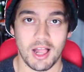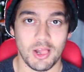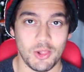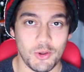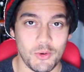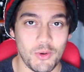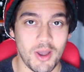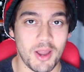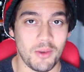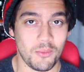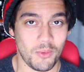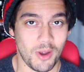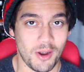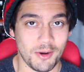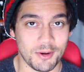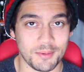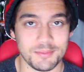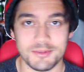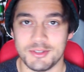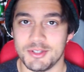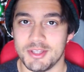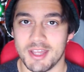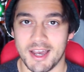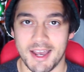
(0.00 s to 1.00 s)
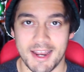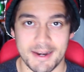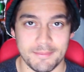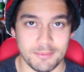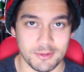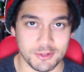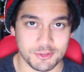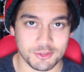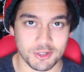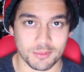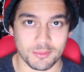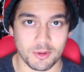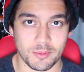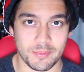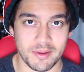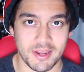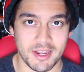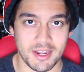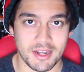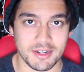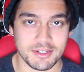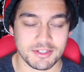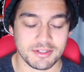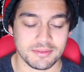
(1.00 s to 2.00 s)
Hello and welcome to the Hybrid Drummer
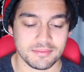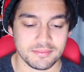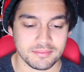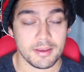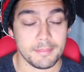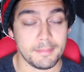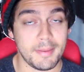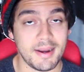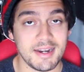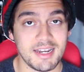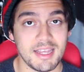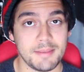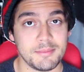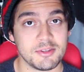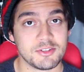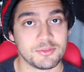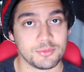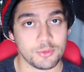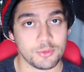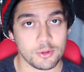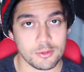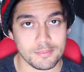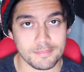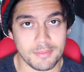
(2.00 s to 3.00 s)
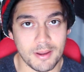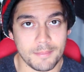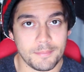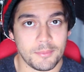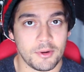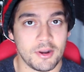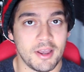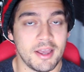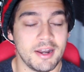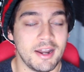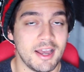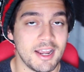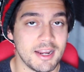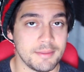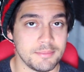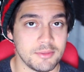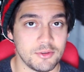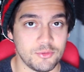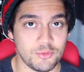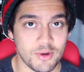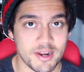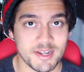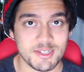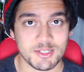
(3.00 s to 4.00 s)
page. My name is Rohan Bumbra and I am
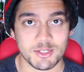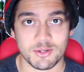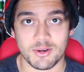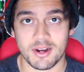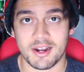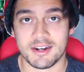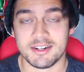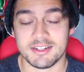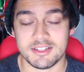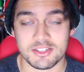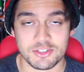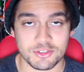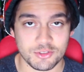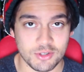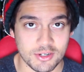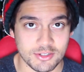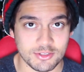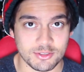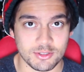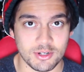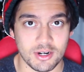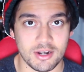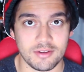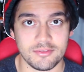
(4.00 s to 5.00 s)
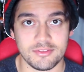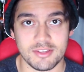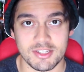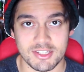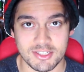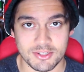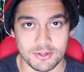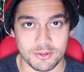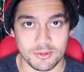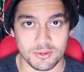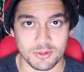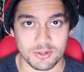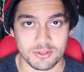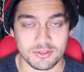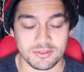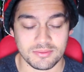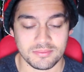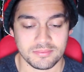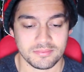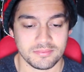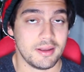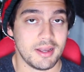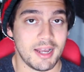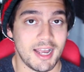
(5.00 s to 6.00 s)
the writer and instructor of this course.
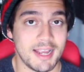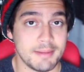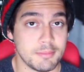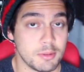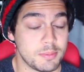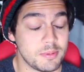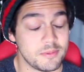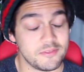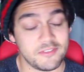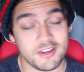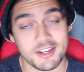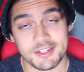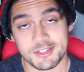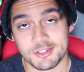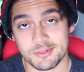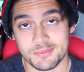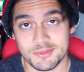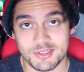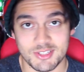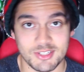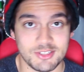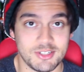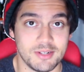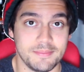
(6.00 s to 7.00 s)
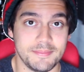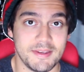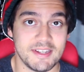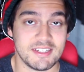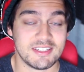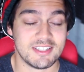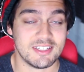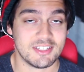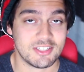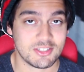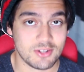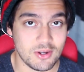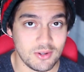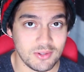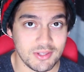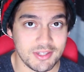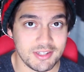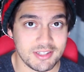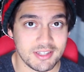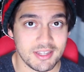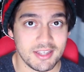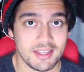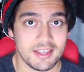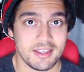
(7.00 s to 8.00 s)
I am a professional musician based in
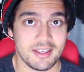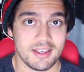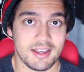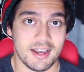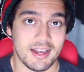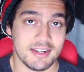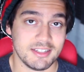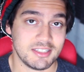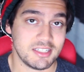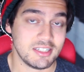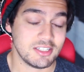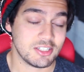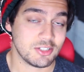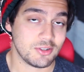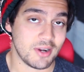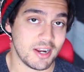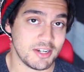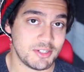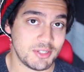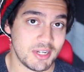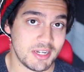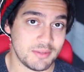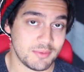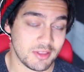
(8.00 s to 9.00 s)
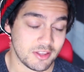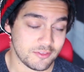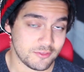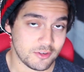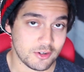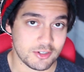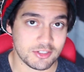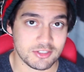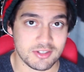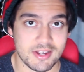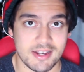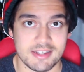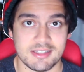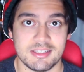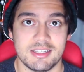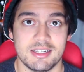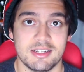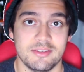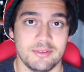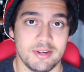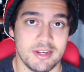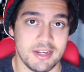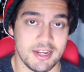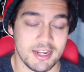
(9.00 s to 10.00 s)
Scotland, and since graduating with a first class
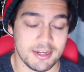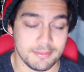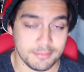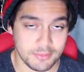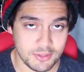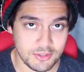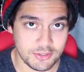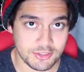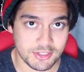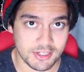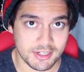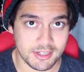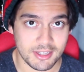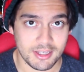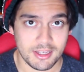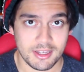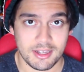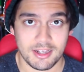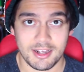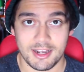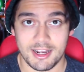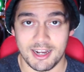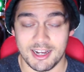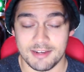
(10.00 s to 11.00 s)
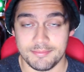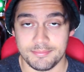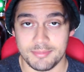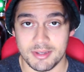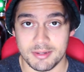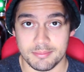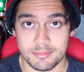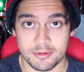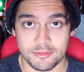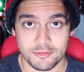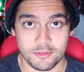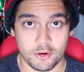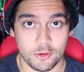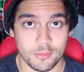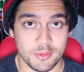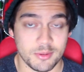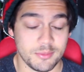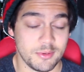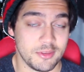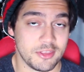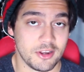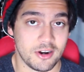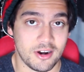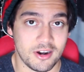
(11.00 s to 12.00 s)
degree in music, I've been performing
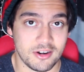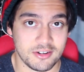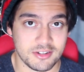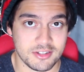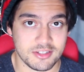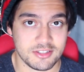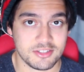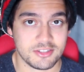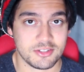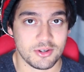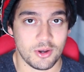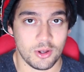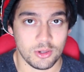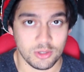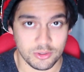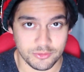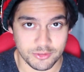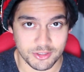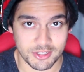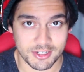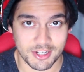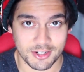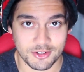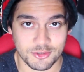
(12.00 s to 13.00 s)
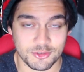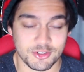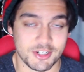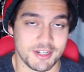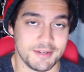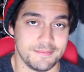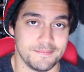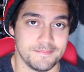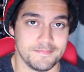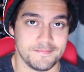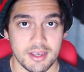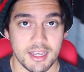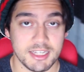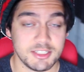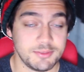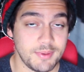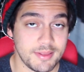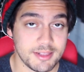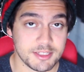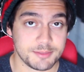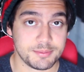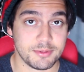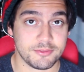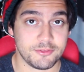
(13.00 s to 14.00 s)
with artists all over the country. As
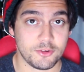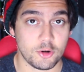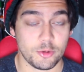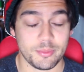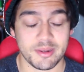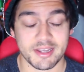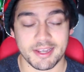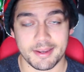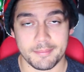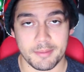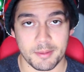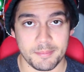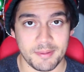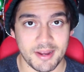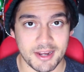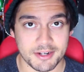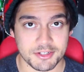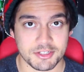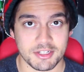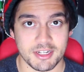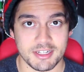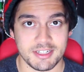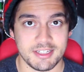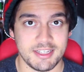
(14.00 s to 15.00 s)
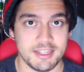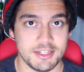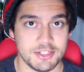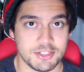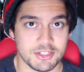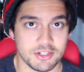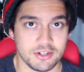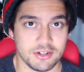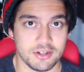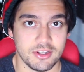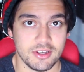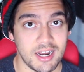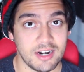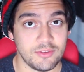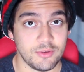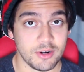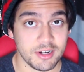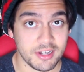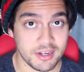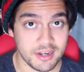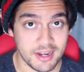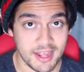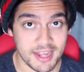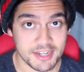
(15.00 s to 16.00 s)
well as performing, I'm a passionate teacher. I
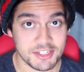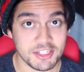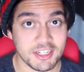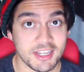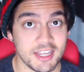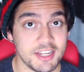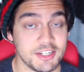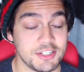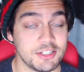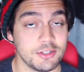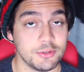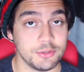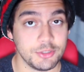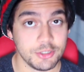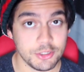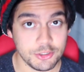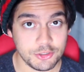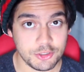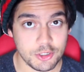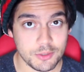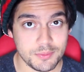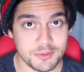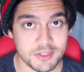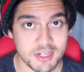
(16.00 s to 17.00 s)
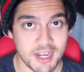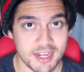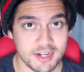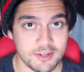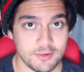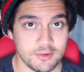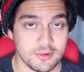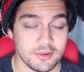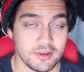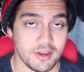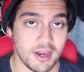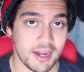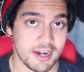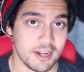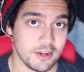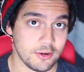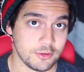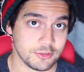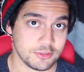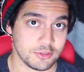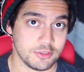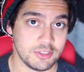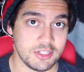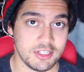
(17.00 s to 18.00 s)
run an educational YouTube channel and I
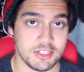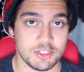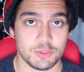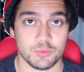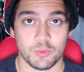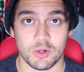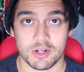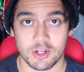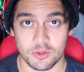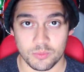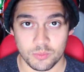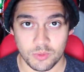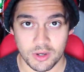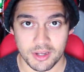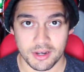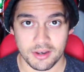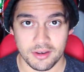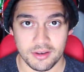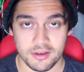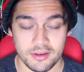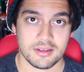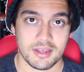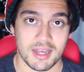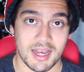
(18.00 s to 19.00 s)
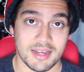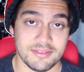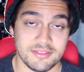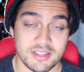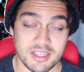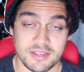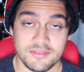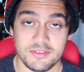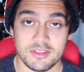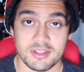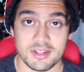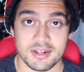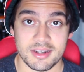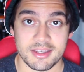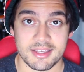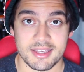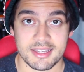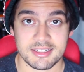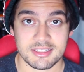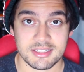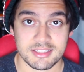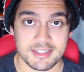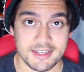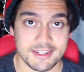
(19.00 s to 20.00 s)
also teach one-on-one. I've even done a
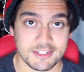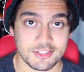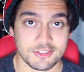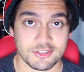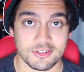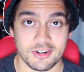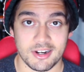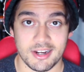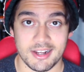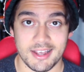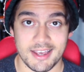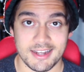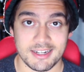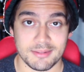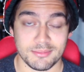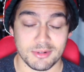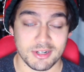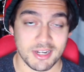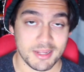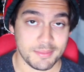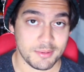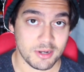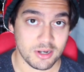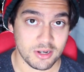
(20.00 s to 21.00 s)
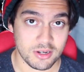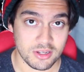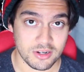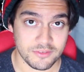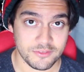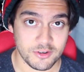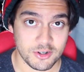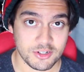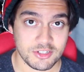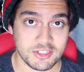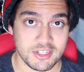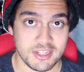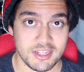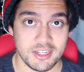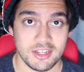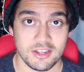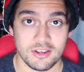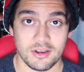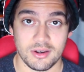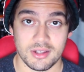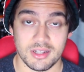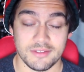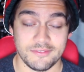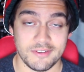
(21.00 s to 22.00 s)
guest lecture at Edinburgh Napier University
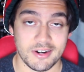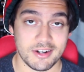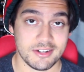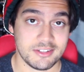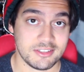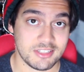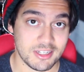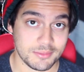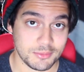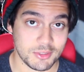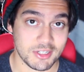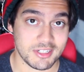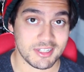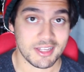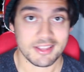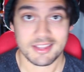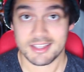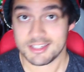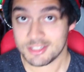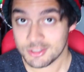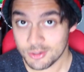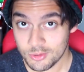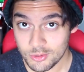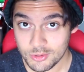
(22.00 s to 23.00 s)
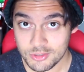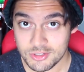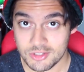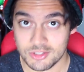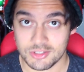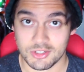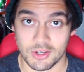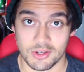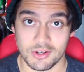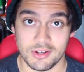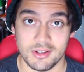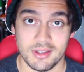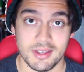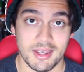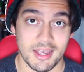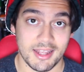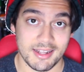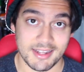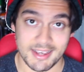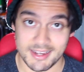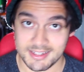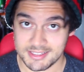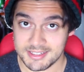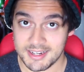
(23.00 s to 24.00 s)
on the very subject that this course is on,
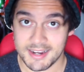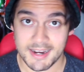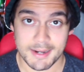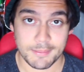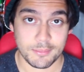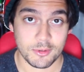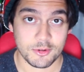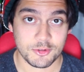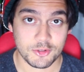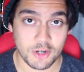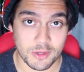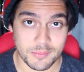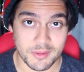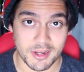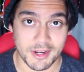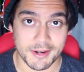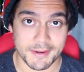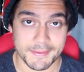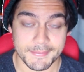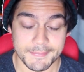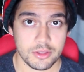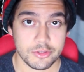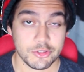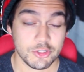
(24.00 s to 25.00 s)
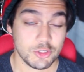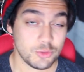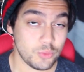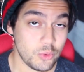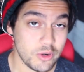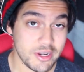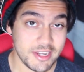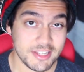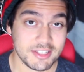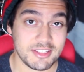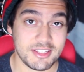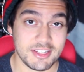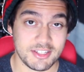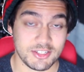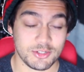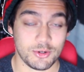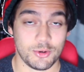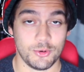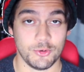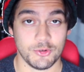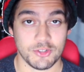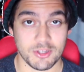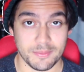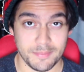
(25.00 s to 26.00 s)
and that is hybrid drumming. So what is this
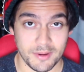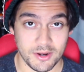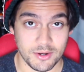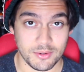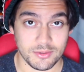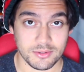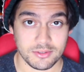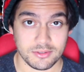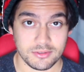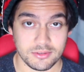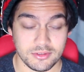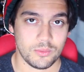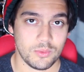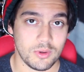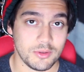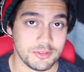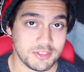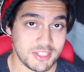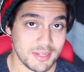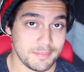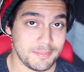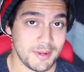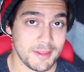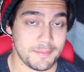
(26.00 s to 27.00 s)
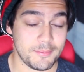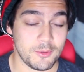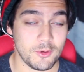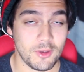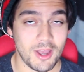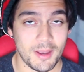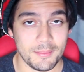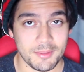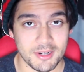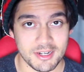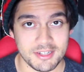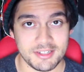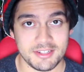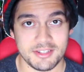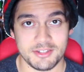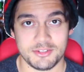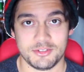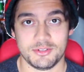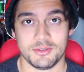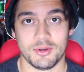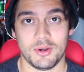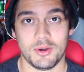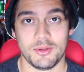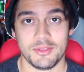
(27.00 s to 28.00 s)
course about? Well, simply put, I'm going to
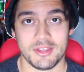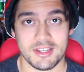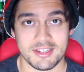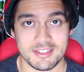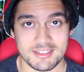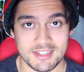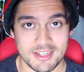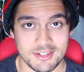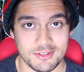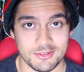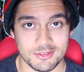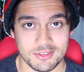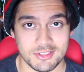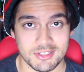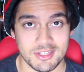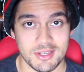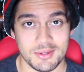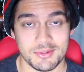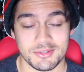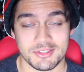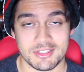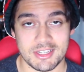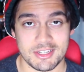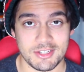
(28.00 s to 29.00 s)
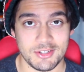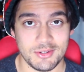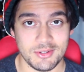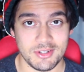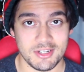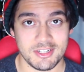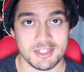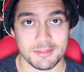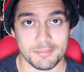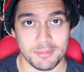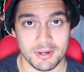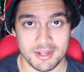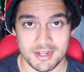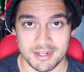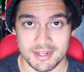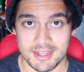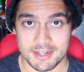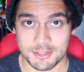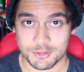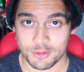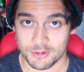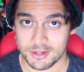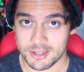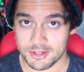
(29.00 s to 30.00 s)
teach you all the essential skills that you need to play
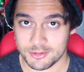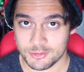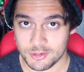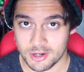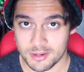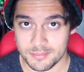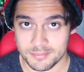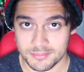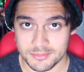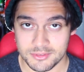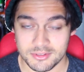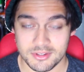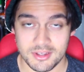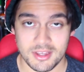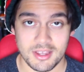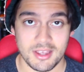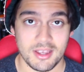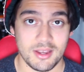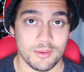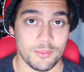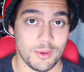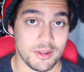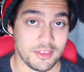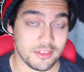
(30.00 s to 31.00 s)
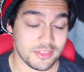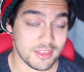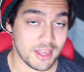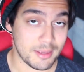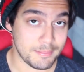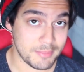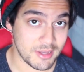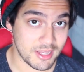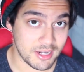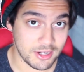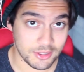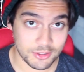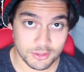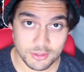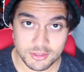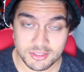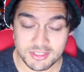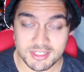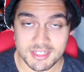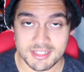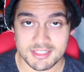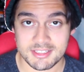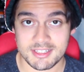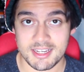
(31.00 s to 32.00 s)
electronic drums, whether that be an
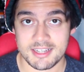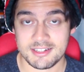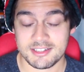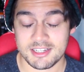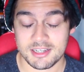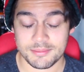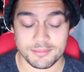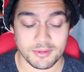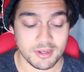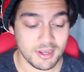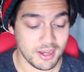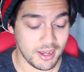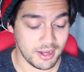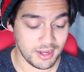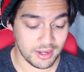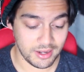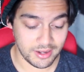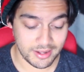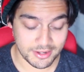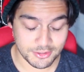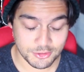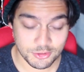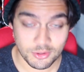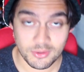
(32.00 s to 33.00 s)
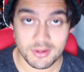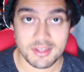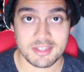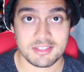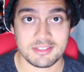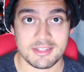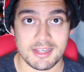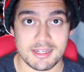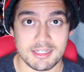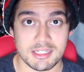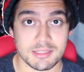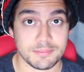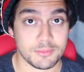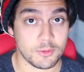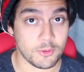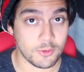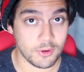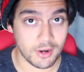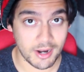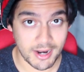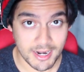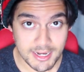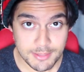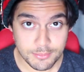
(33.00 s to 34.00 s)
acoustic setup, an electronic setup,
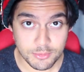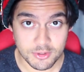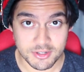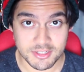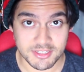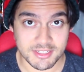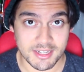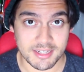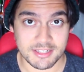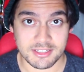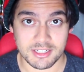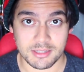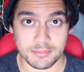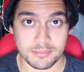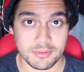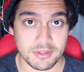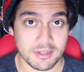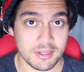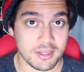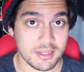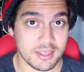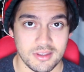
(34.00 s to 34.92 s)
or a hybrid setup.